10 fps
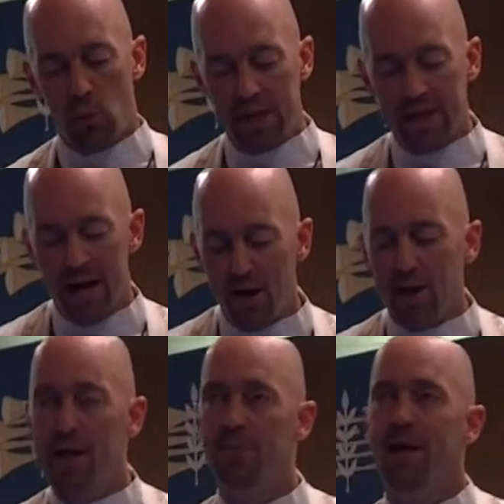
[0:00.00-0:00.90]
We can
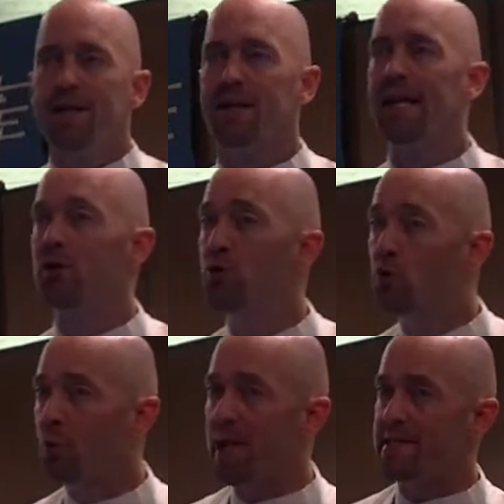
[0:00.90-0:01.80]
count on Him to lay
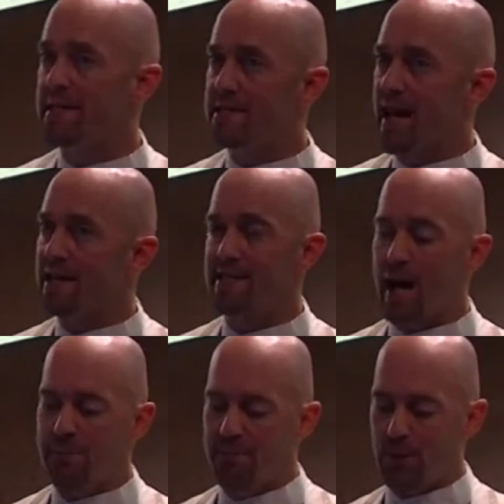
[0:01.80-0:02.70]
new graces on
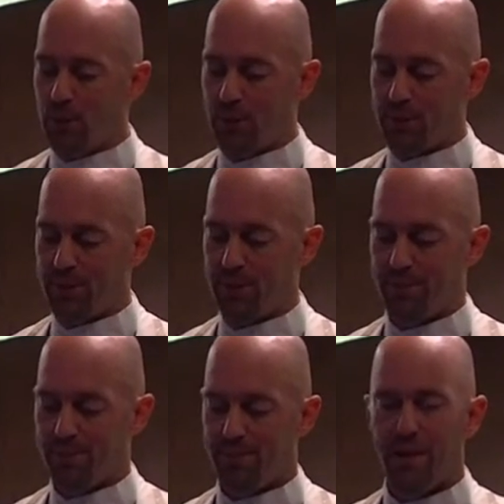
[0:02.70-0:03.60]
top of the old.
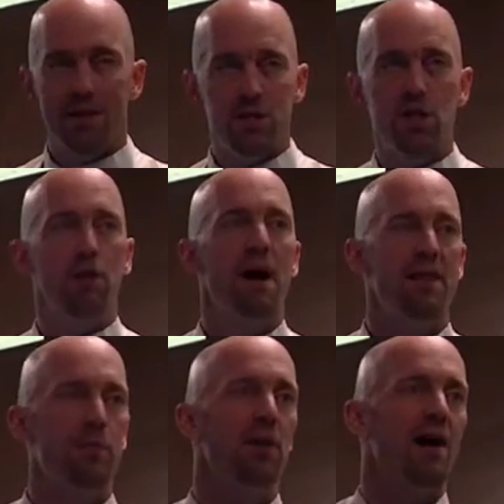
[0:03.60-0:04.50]

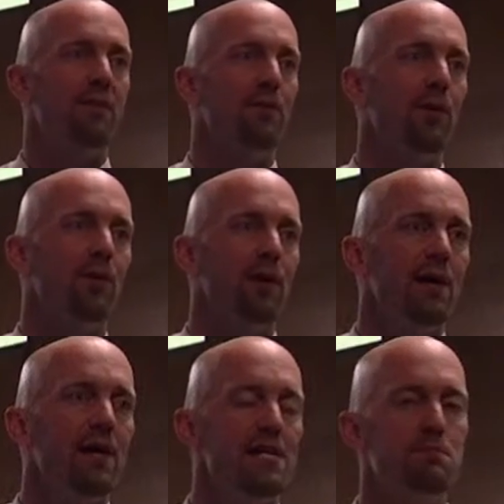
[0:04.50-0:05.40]
Jeremiah the prophet
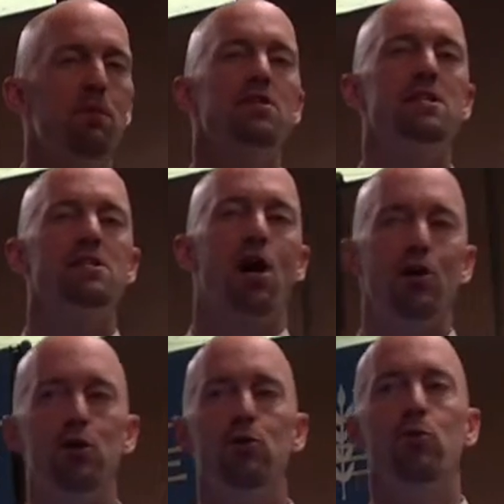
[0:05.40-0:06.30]
wrote, His mercies
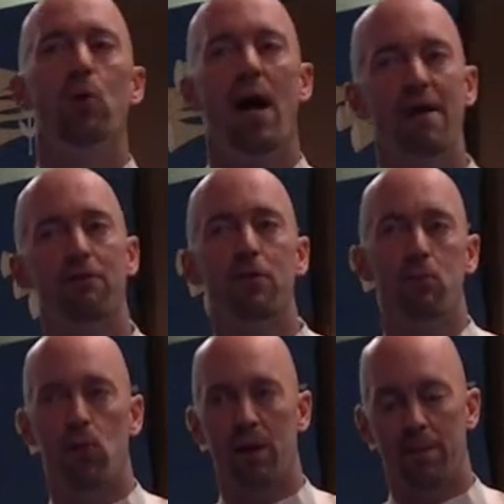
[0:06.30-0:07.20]
are new every
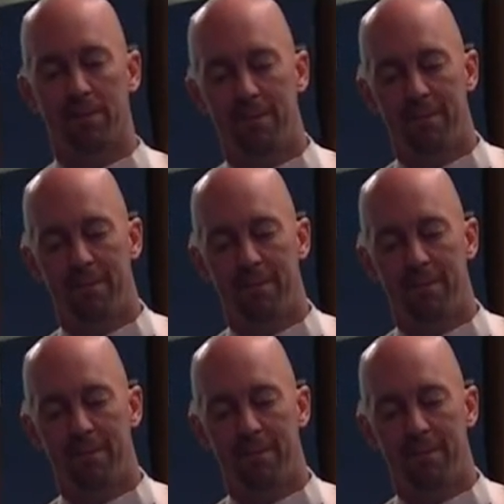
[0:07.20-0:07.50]
morning.